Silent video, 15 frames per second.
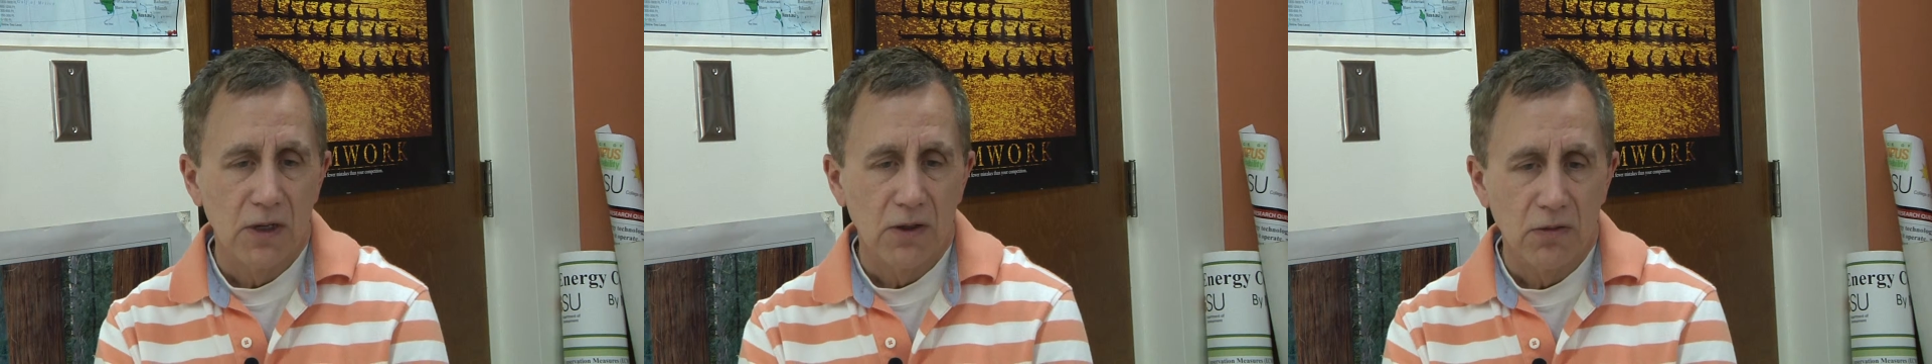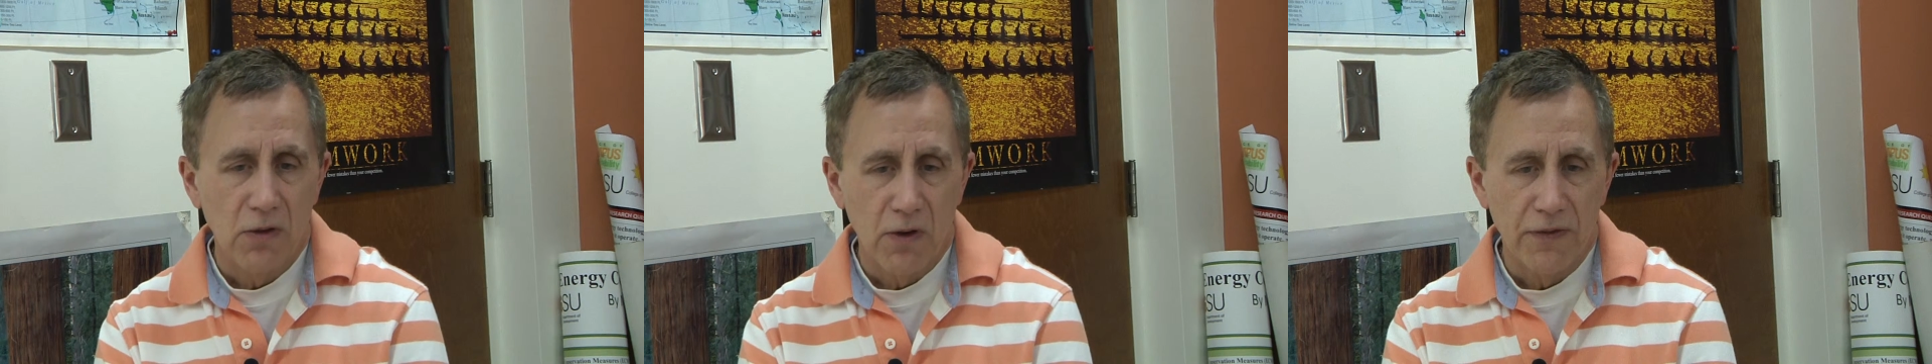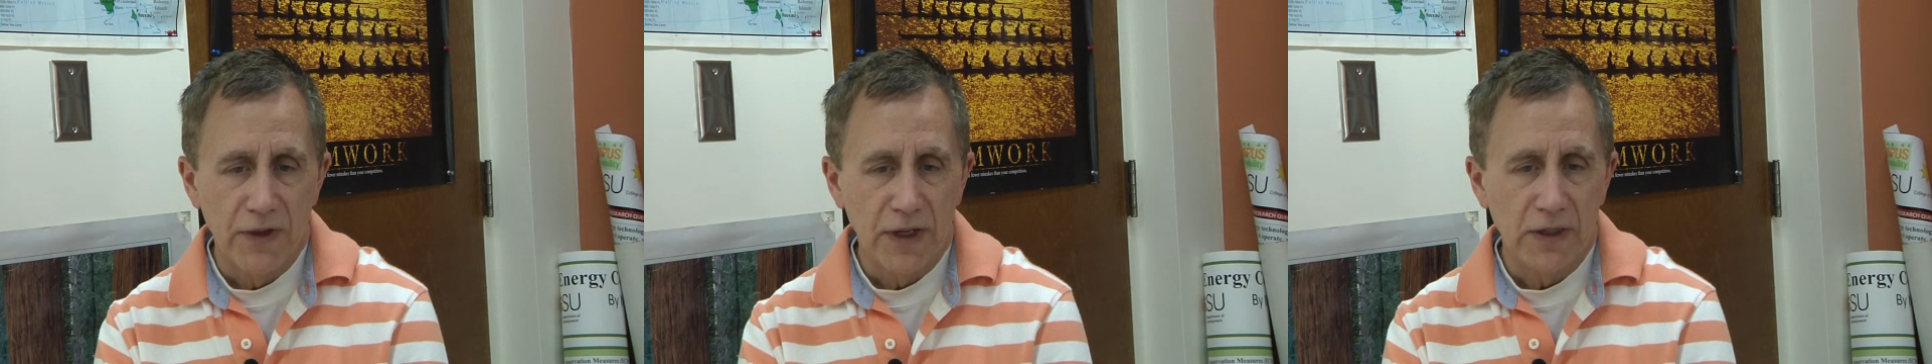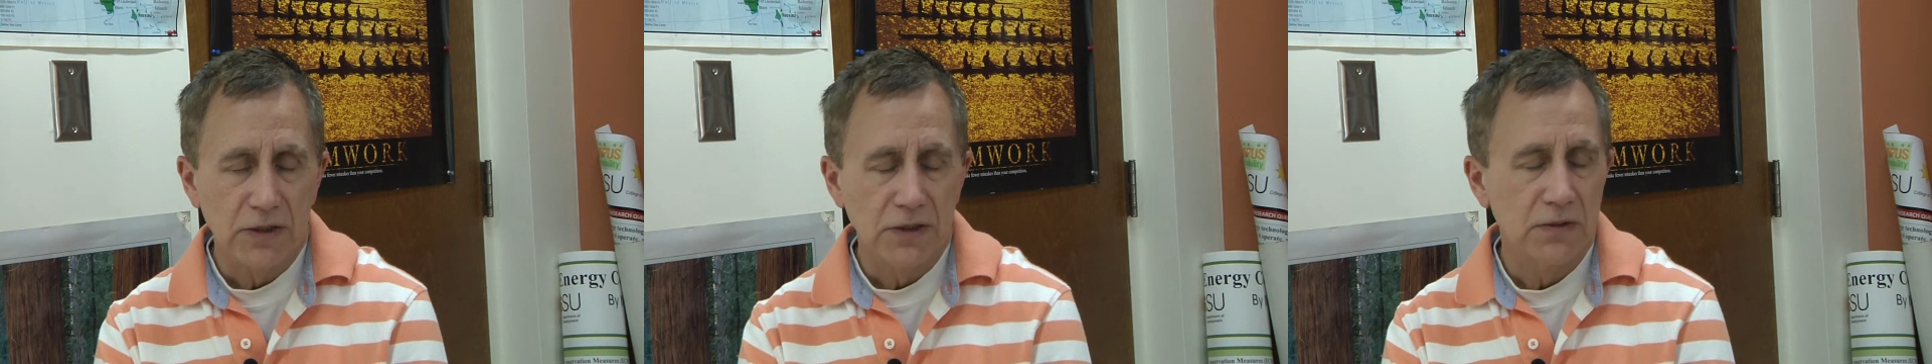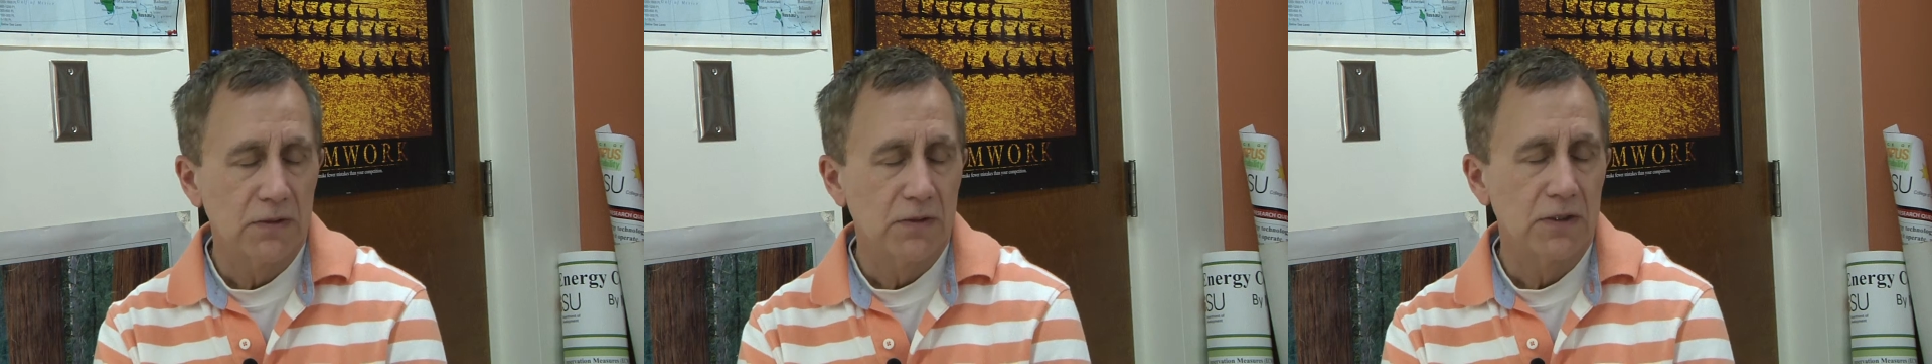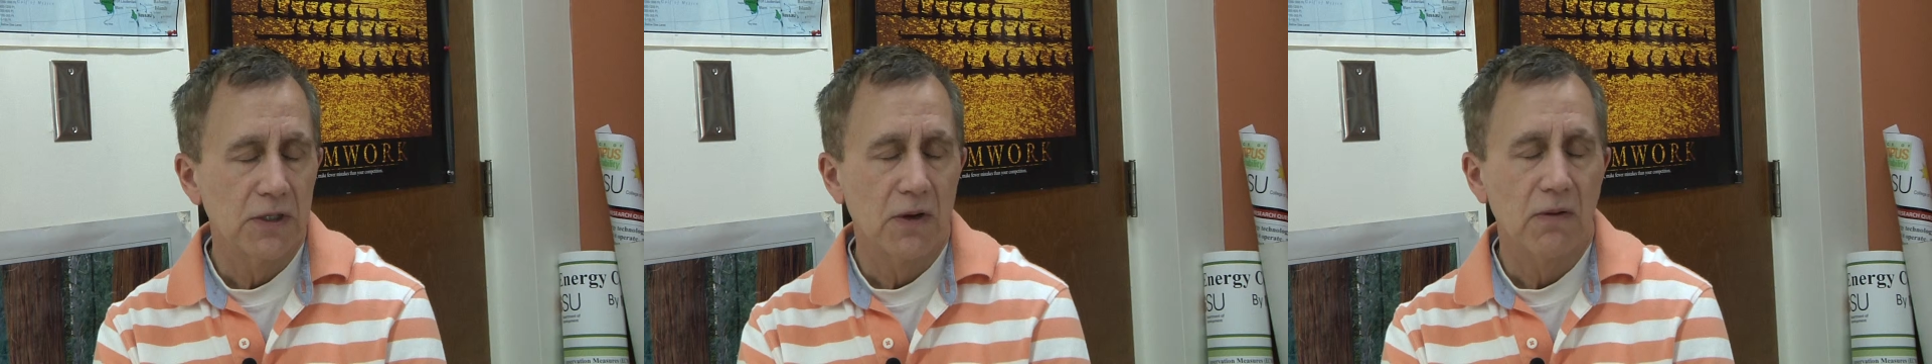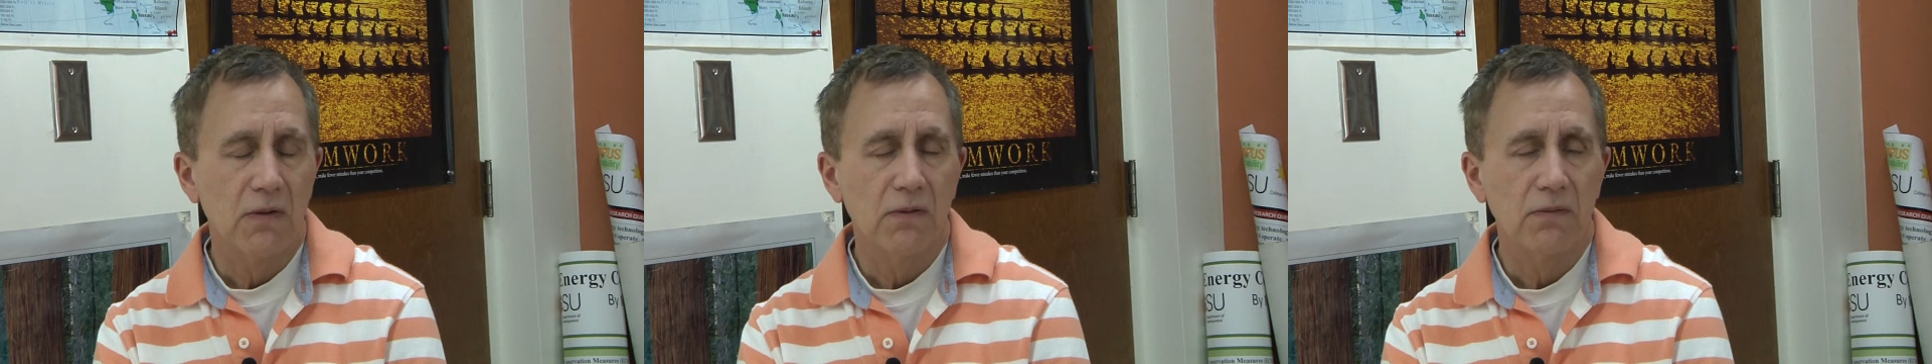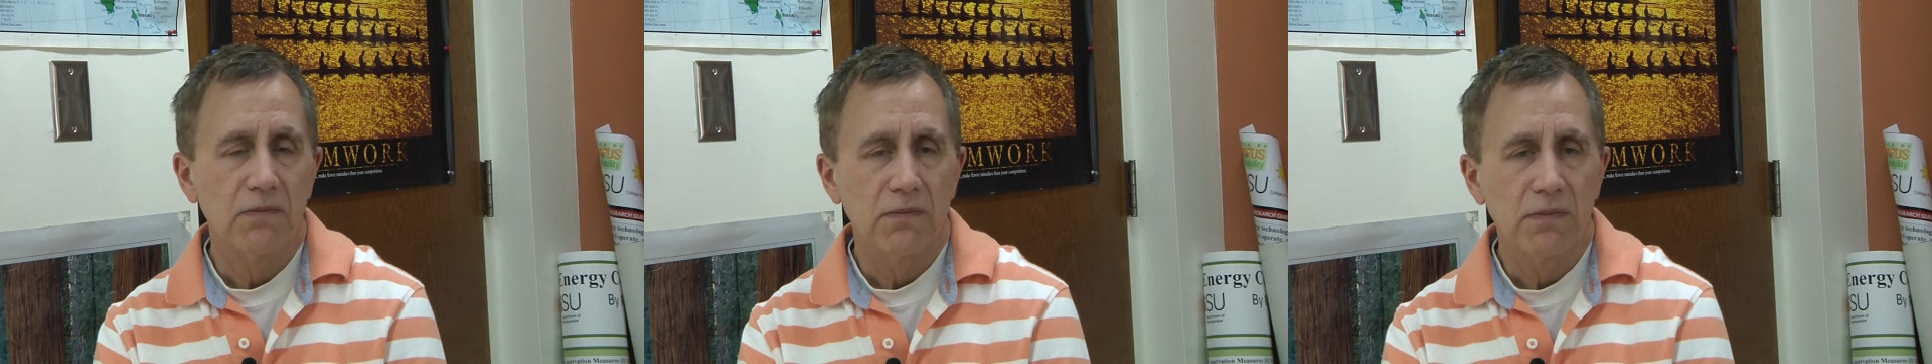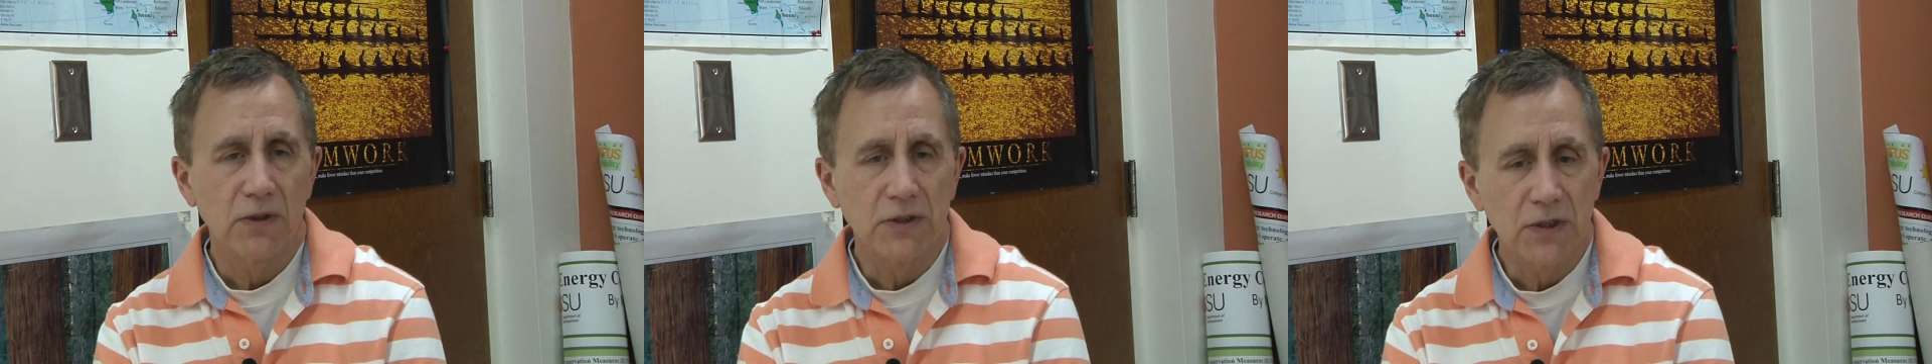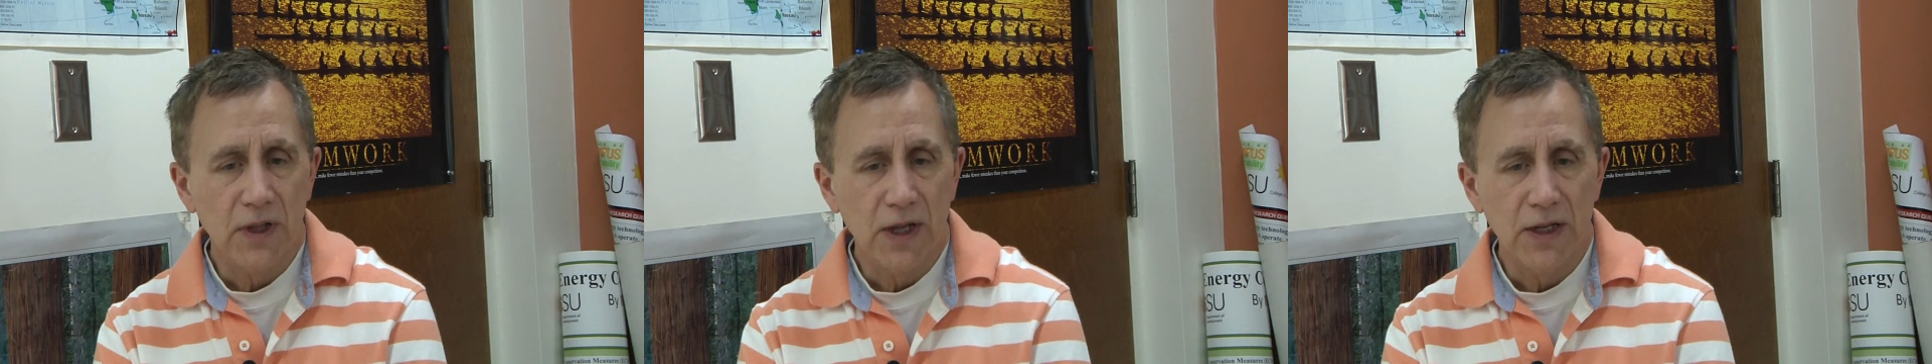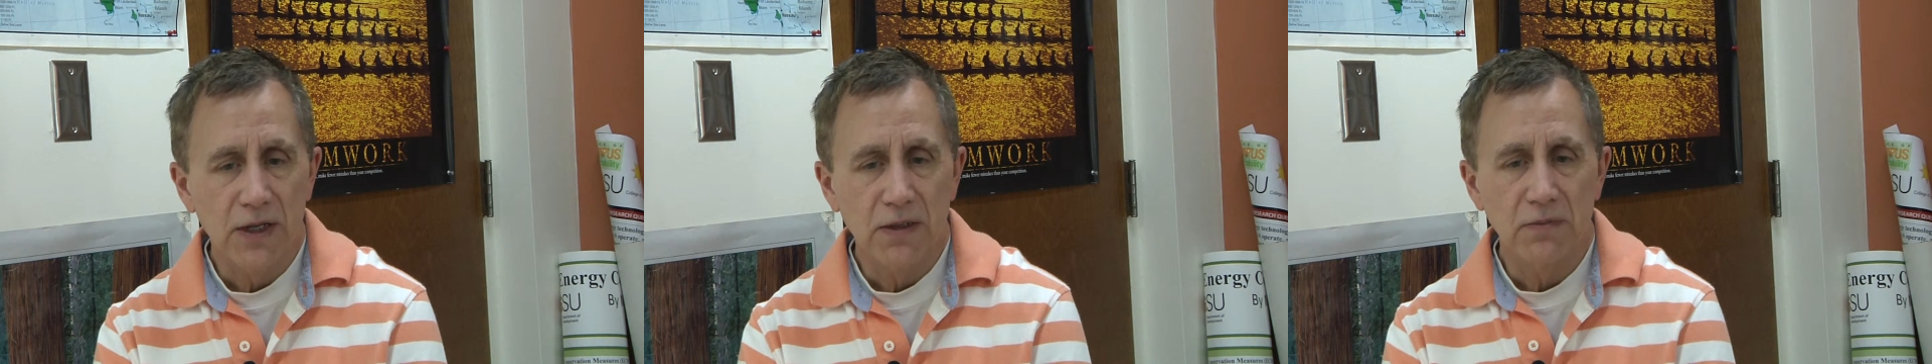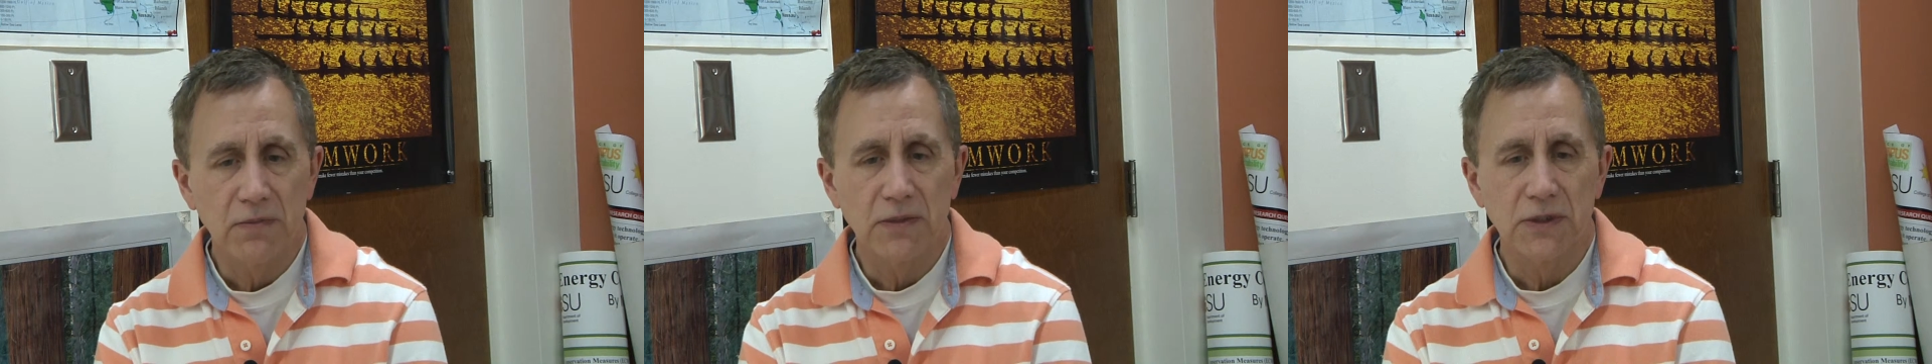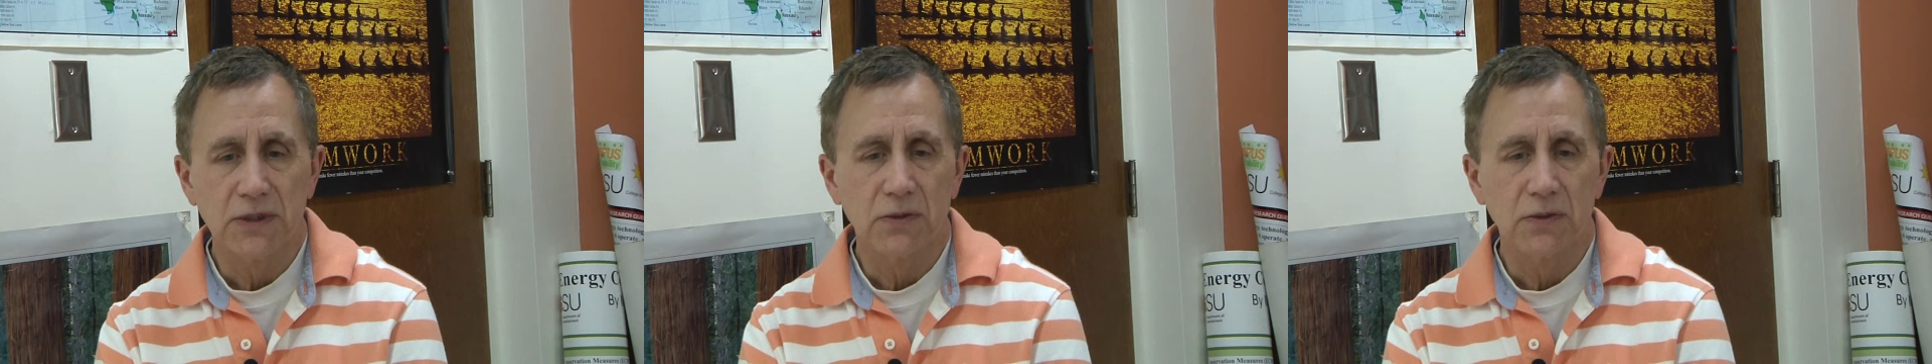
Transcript: clothing to personal items,